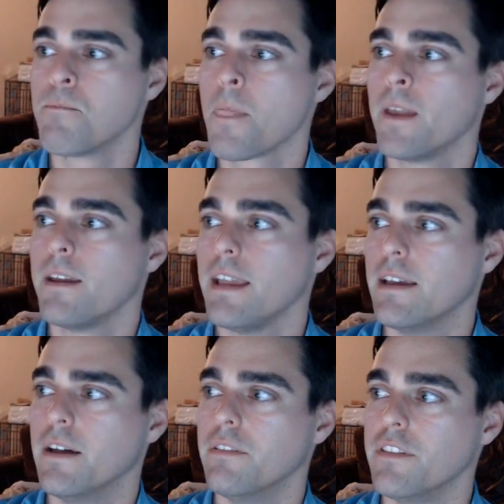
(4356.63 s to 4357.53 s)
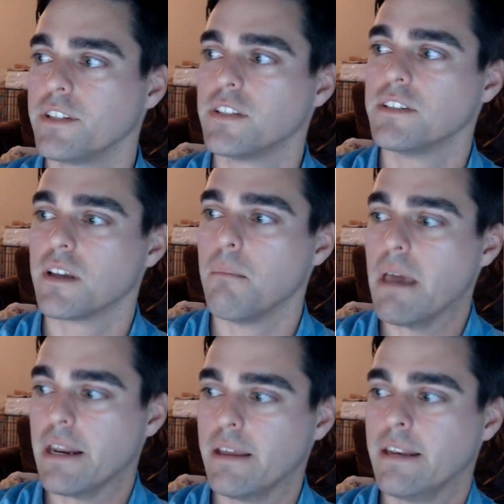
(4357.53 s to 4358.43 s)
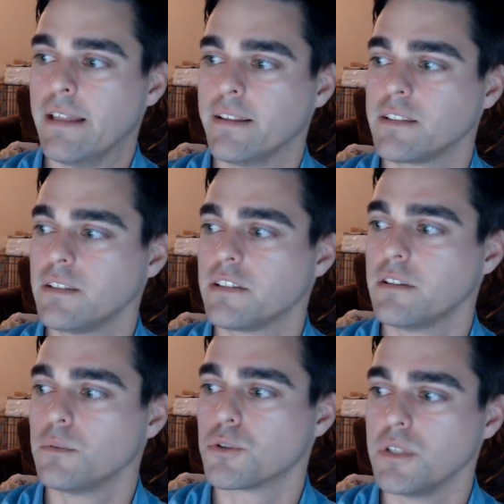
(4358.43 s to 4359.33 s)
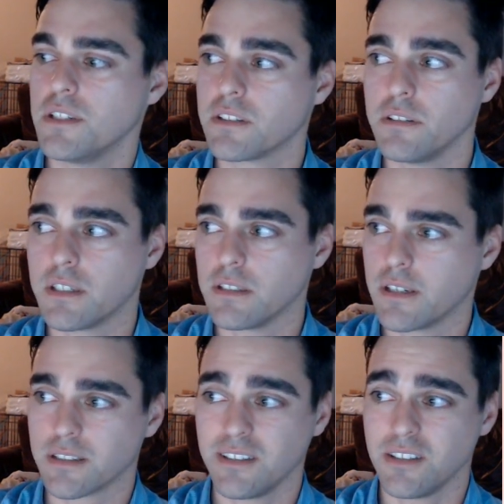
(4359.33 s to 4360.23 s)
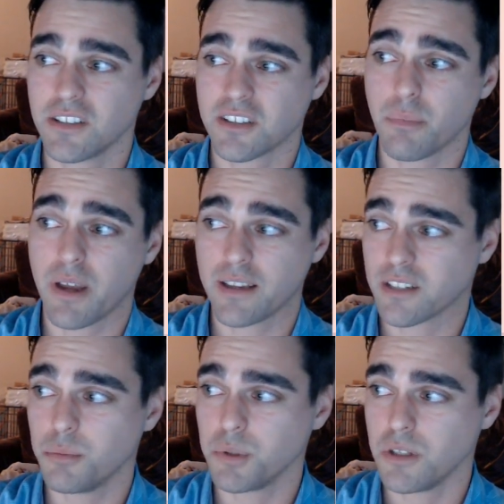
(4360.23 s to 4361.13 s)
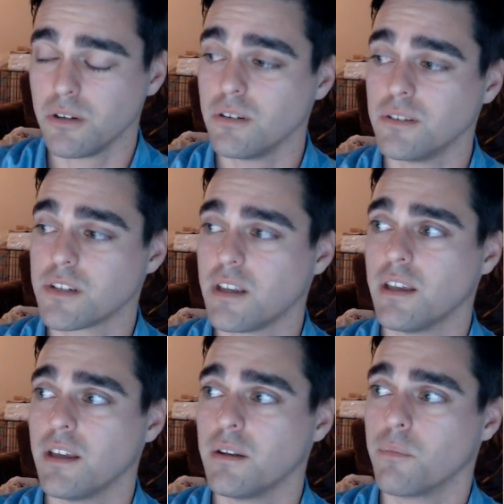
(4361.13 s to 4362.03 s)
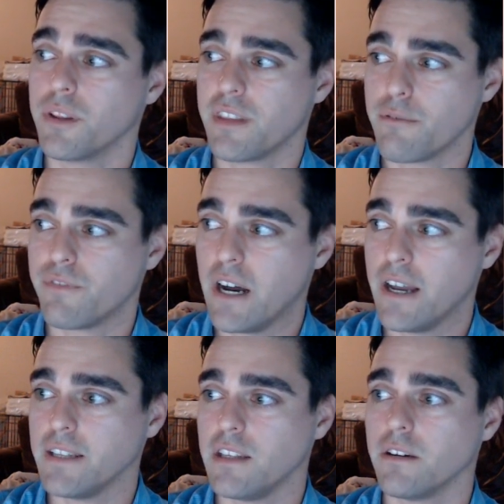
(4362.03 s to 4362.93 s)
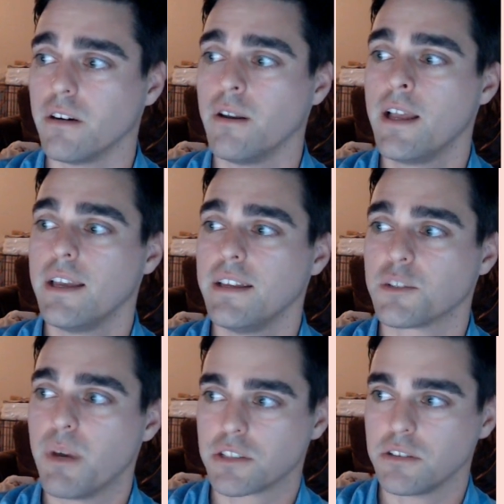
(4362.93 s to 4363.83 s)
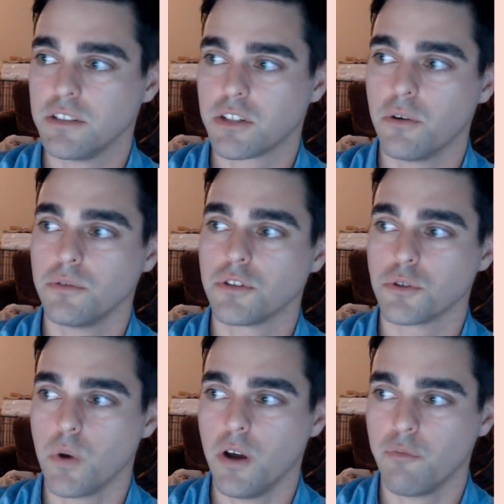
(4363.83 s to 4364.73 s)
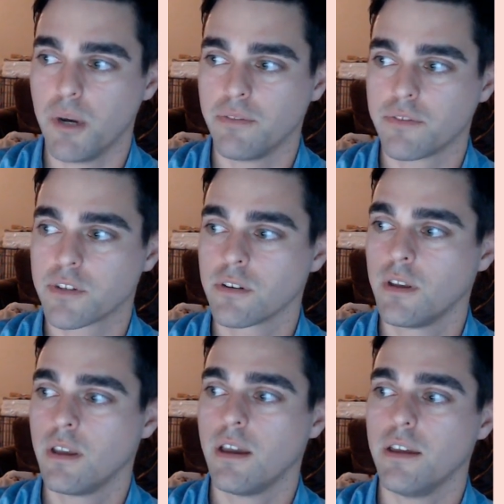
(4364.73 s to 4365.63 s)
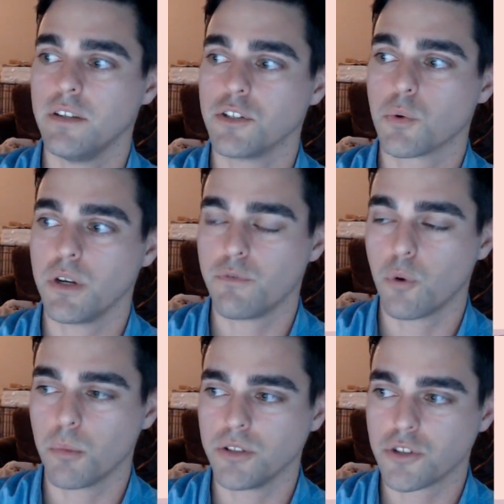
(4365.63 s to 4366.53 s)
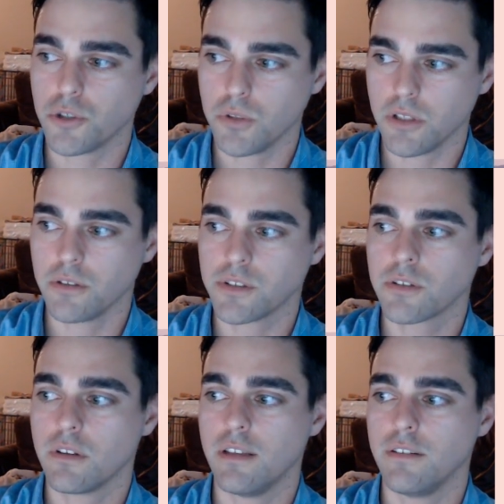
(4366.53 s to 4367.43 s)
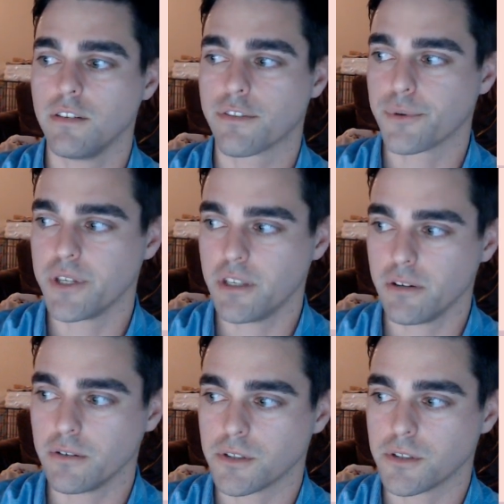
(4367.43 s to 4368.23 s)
And this is a meta-analysis that was recently conducted in just the past couple of years. And what they find here, especially so 12 months, and then 24 months, 2 years, and then 3 years,